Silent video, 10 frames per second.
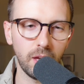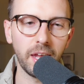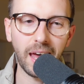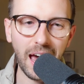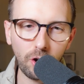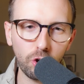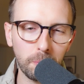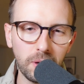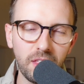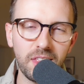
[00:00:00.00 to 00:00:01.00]
And
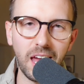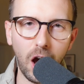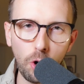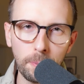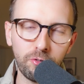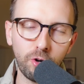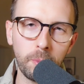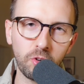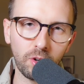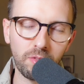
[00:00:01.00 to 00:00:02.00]
arguably the
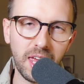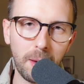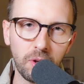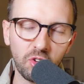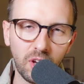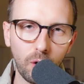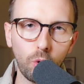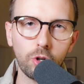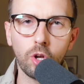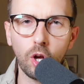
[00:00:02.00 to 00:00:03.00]
outperformance of the MSCI World